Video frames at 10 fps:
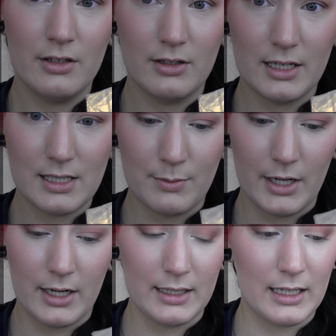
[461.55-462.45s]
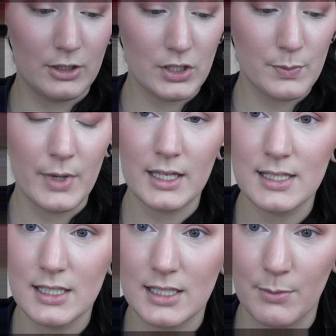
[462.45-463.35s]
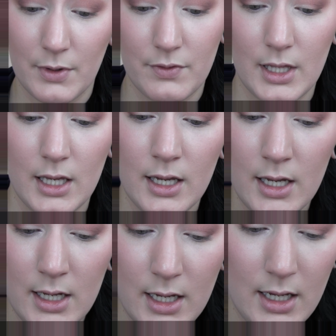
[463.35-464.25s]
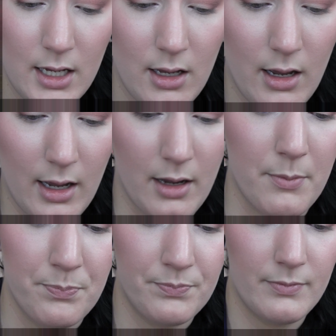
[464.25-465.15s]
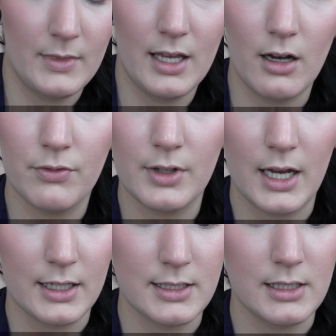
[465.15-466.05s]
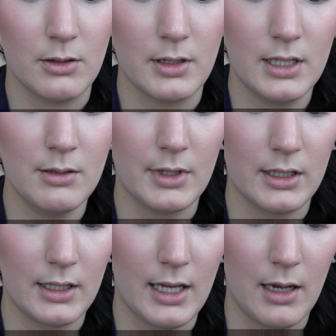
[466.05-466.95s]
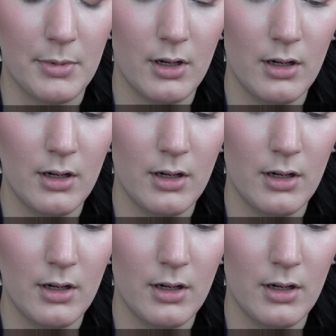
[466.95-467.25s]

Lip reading: You'll get some there, and then I'll just mix some of the e.l.f. Lock and Seal with it. Let me get the cap